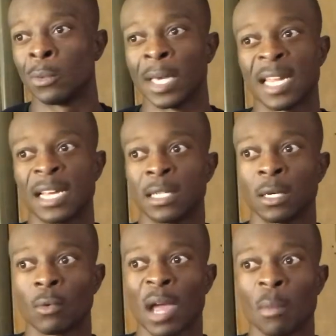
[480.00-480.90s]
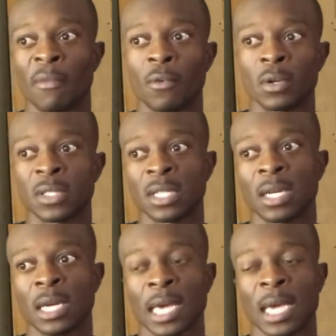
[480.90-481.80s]
got out there right before the
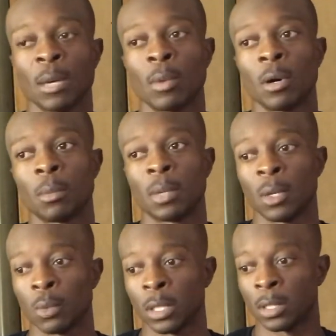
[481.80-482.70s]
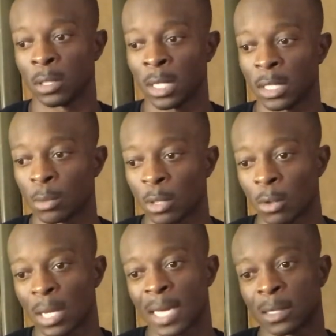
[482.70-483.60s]
sun came up, and we did some low
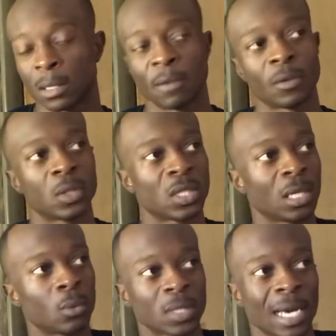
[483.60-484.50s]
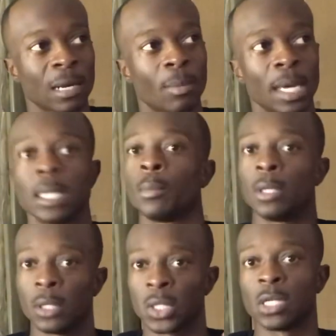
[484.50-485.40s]
light stuff, and the sun was kind of back there, but
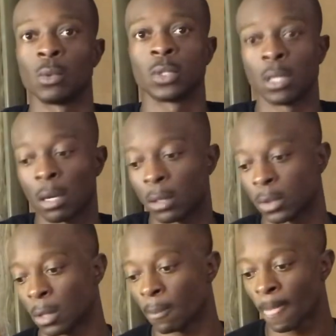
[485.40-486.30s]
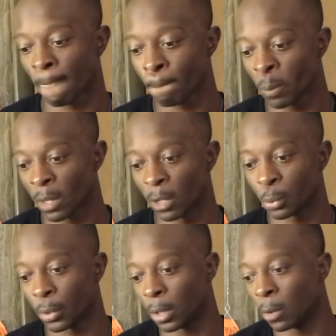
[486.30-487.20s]
it still was dark. So that was
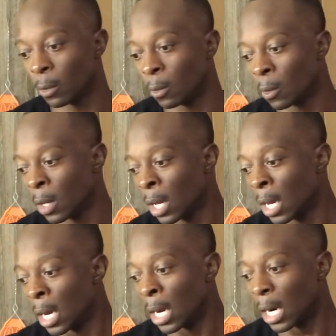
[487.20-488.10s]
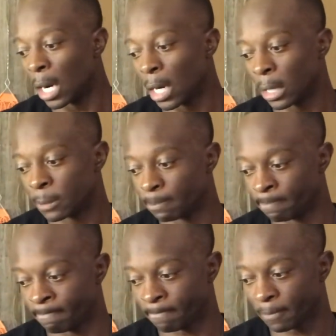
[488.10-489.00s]
pretty cool.
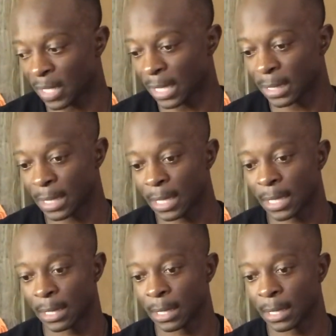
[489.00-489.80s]
Like I said,